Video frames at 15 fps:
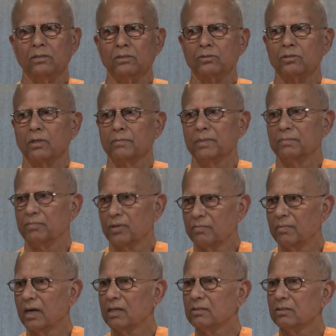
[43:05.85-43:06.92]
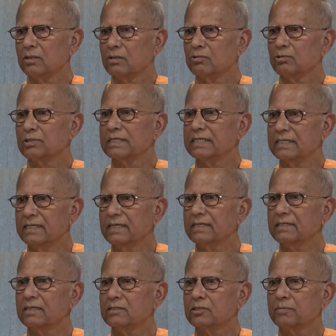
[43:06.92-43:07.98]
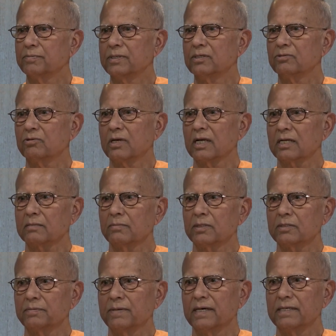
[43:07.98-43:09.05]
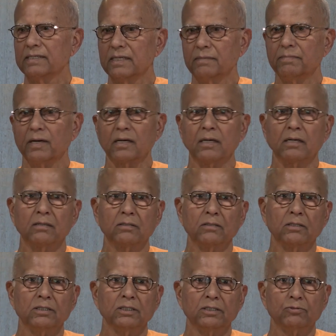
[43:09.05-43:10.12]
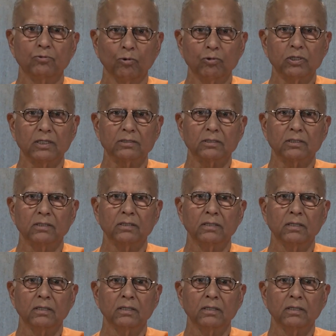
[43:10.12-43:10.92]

Swami Brahmananda could create a spiritual atmosphere, Ji told us.